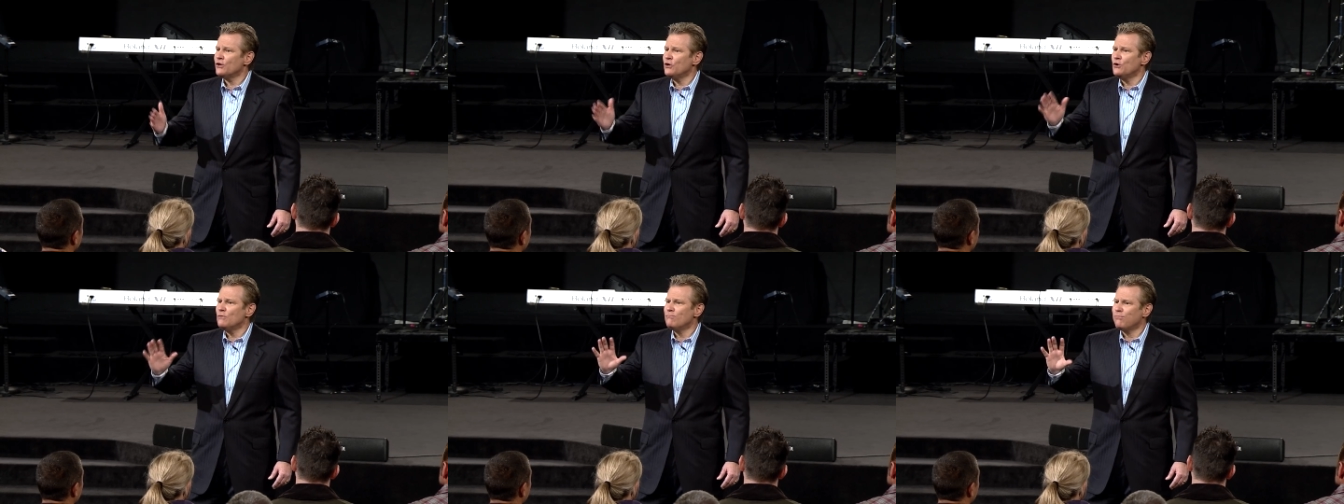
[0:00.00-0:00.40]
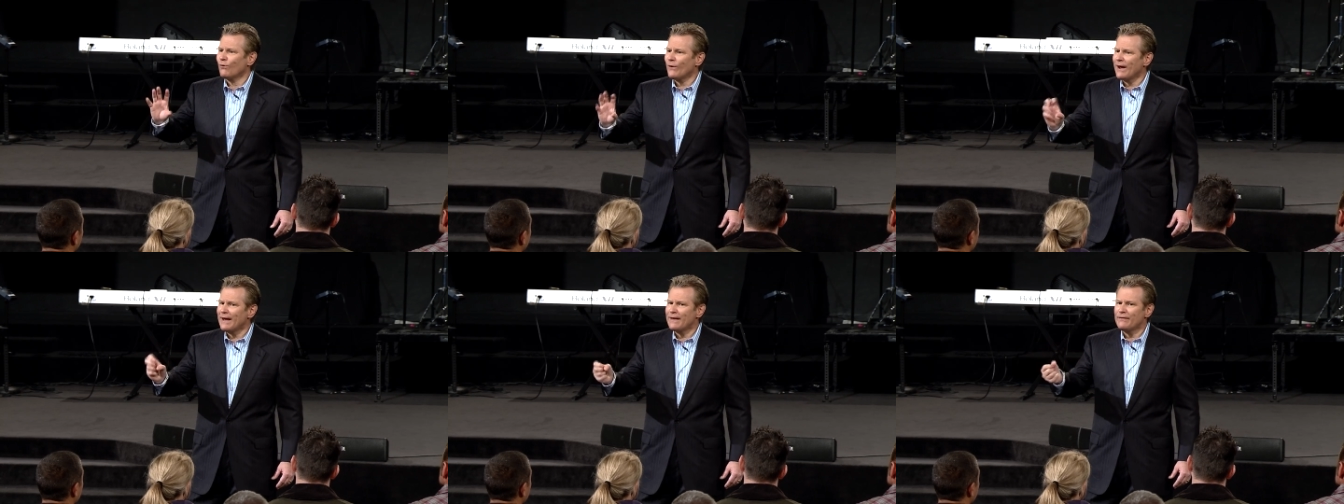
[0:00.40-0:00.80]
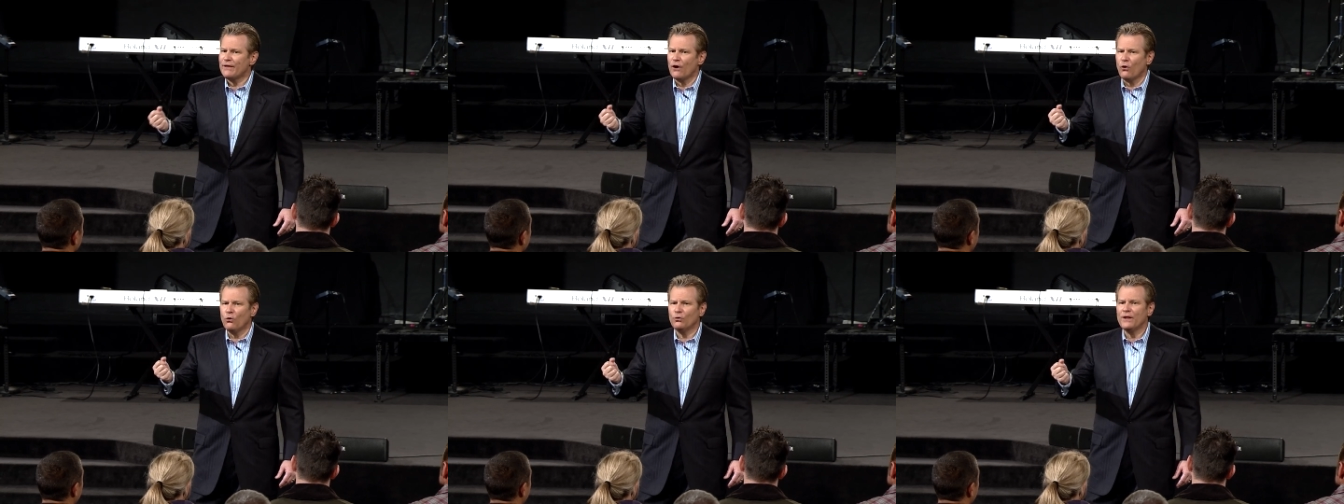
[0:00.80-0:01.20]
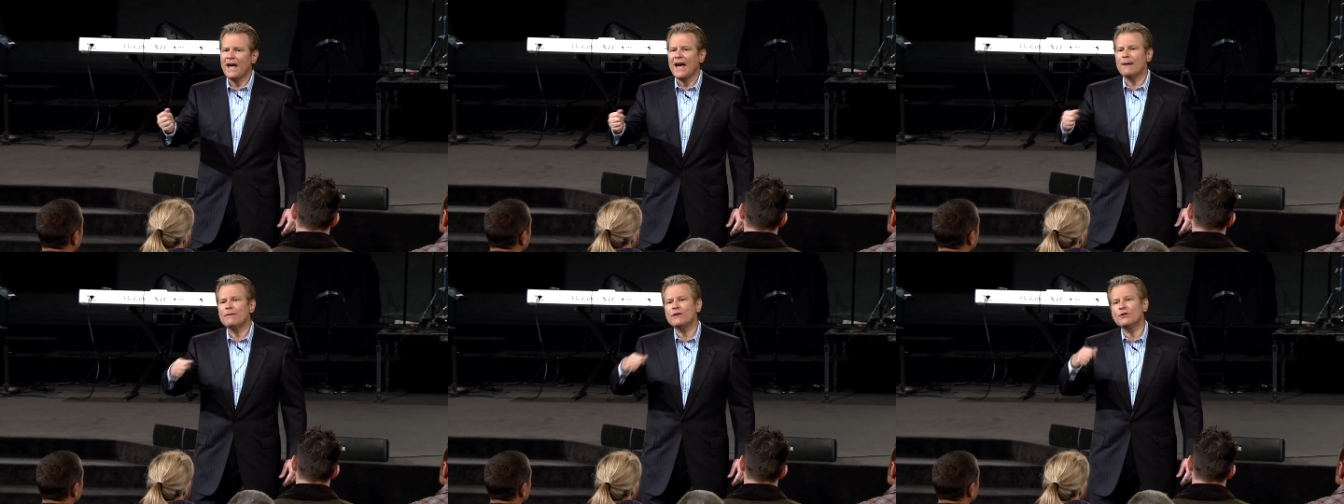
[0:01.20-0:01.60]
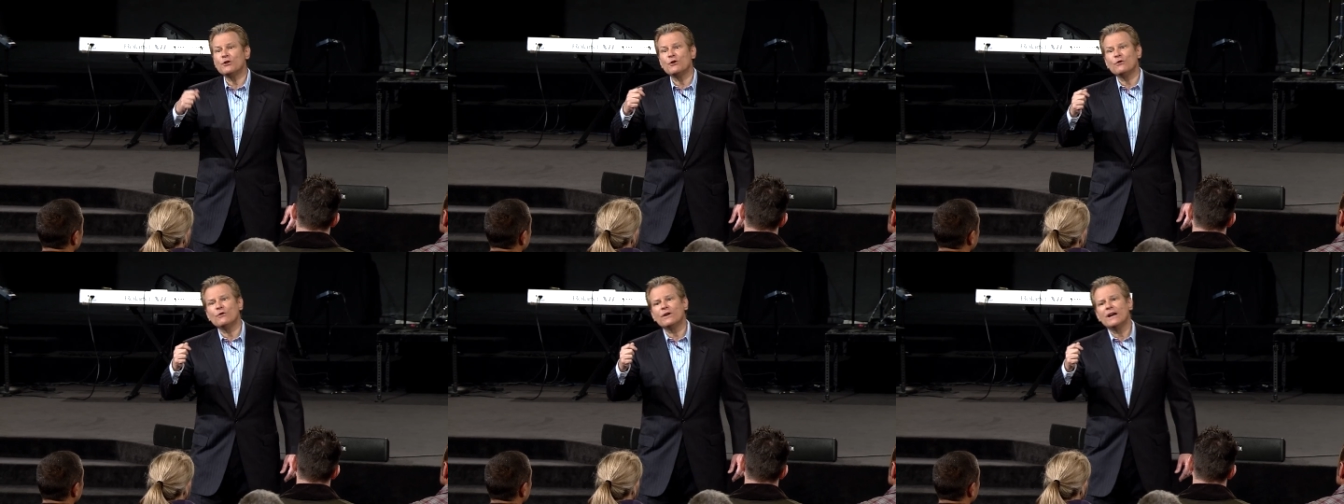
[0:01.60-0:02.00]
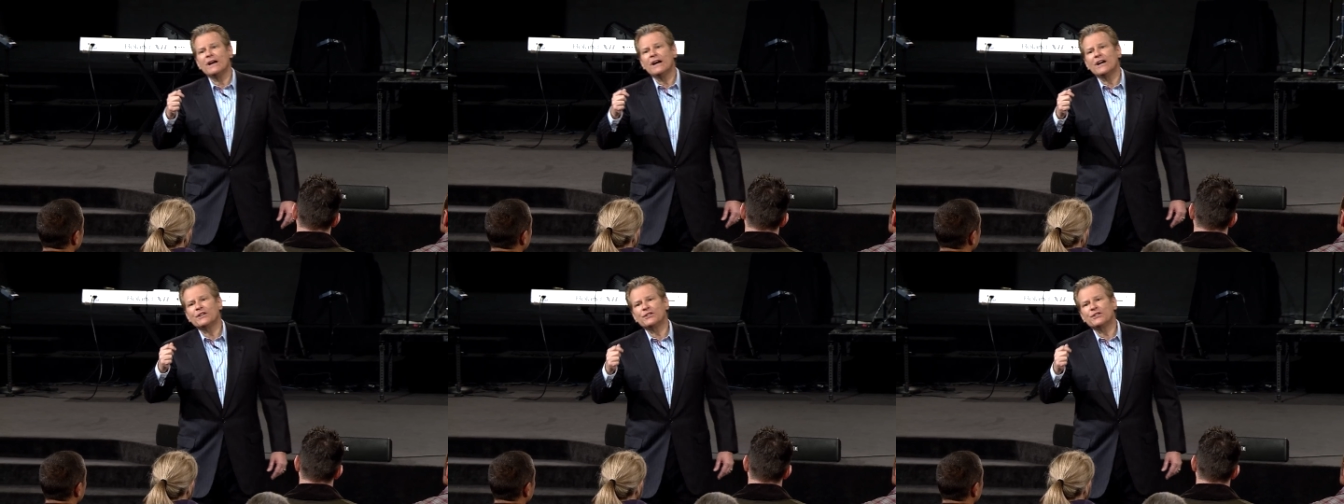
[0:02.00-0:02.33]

you break the old habit, you